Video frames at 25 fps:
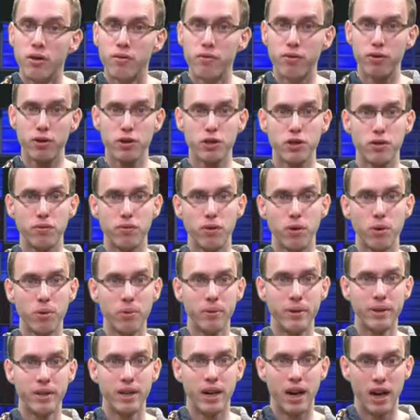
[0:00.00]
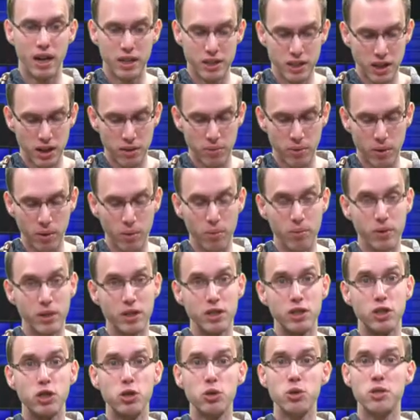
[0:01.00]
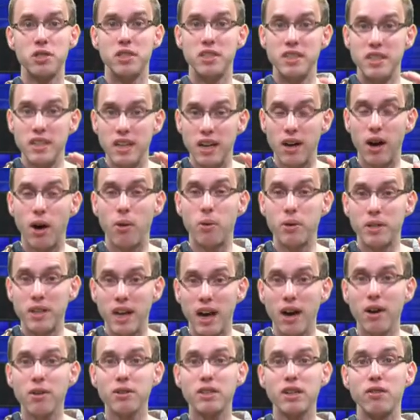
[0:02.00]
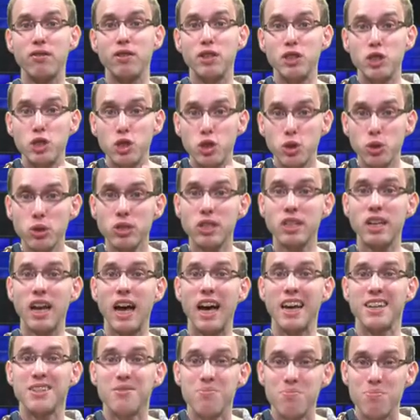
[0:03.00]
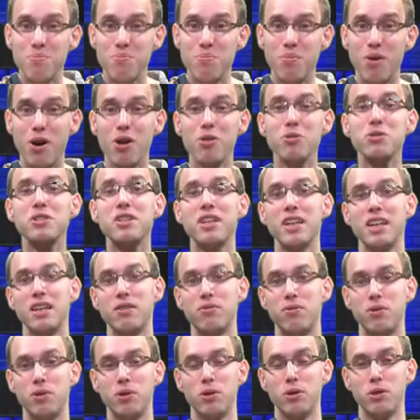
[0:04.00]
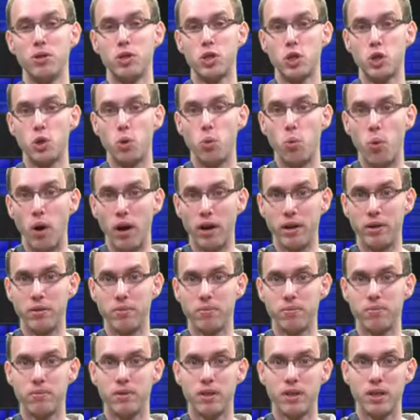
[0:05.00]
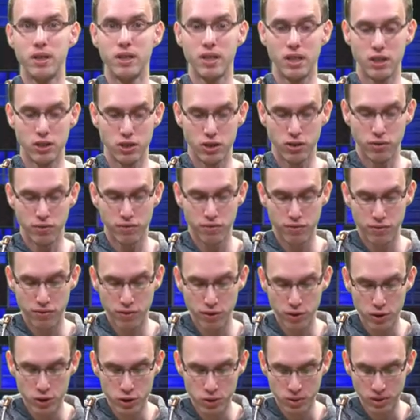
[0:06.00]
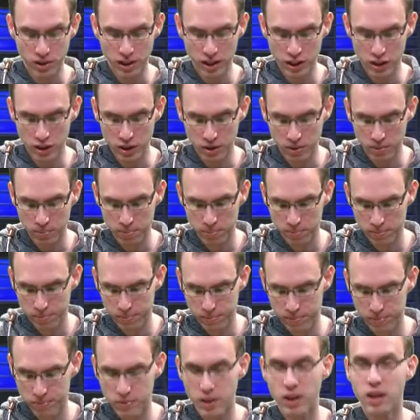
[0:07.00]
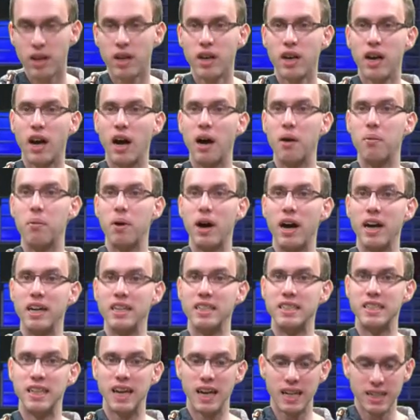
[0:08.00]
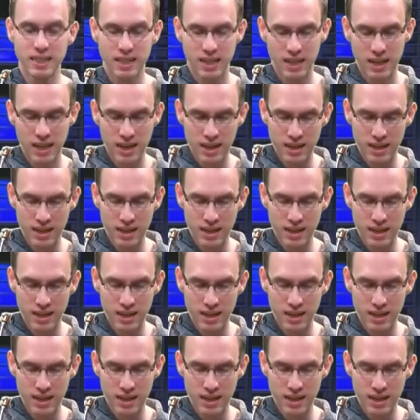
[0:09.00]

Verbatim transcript: First of all, I say, well, we choose our delta, we choose it at most equal to 1. That's the first condition. And why is that?